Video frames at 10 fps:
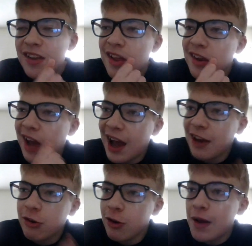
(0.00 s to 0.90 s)

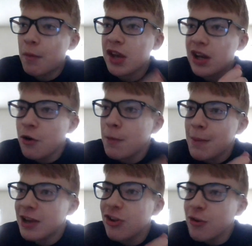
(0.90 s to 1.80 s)
design to it was a little
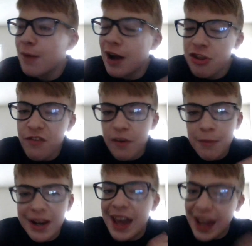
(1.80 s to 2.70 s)
bit too much for me
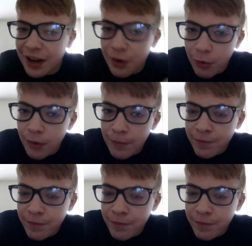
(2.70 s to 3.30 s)
to handle.